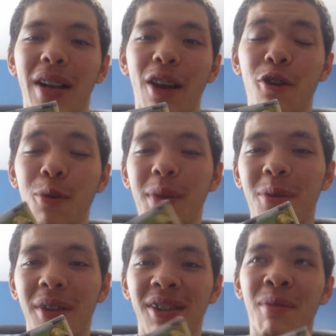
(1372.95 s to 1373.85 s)
and I hope he
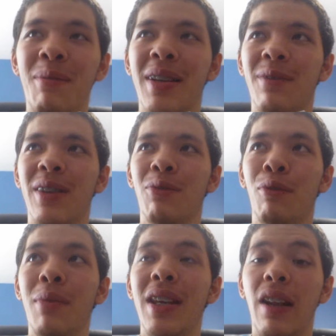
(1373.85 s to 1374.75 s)
wants to be best friends
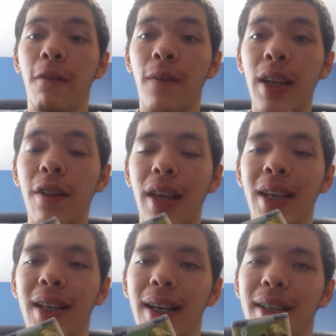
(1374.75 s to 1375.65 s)
with me, and I feel that
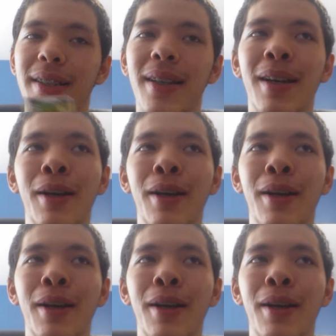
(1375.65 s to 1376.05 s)
he does.